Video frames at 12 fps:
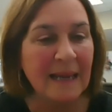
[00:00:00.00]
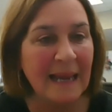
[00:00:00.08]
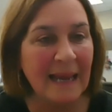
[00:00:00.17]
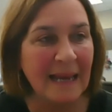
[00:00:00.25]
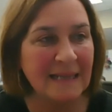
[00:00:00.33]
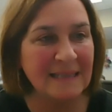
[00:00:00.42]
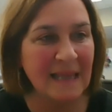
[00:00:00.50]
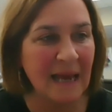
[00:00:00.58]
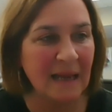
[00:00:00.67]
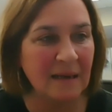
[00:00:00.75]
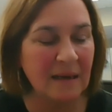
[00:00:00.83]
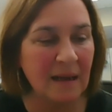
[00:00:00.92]
Has
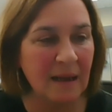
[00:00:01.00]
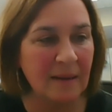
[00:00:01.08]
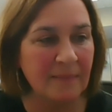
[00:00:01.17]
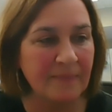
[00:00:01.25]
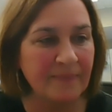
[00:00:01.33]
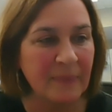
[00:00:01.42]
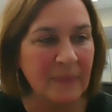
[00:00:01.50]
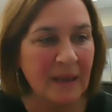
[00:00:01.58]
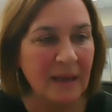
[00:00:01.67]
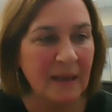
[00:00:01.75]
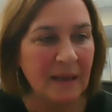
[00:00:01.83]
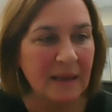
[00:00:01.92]
that, do
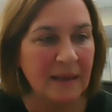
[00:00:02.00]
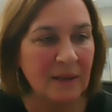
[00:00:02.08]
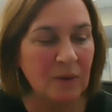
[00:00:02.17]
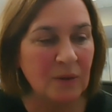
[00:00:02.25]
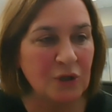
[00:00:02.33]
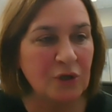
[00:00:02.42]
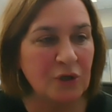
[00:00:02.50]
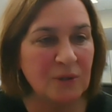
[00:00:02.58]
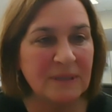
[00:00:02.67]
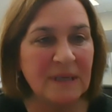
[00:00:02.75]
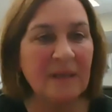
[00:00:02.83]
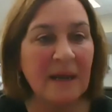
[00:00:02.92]
you
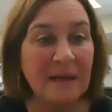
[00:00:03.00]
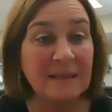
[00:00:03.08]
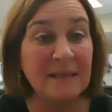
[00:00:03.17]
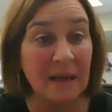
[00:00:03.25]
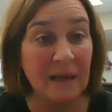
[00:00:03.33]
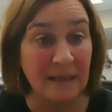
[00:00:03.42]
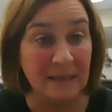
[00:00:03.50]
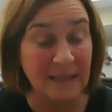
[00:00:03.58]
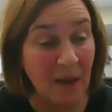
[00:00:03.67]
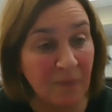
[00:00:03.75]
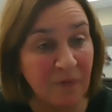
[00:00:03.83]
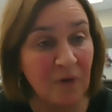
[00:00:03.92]
see that as
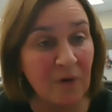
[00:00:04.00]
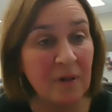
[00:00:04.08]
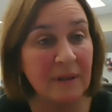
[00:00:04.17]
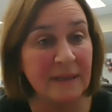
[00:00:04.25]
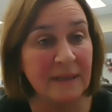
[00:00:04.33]
helpful?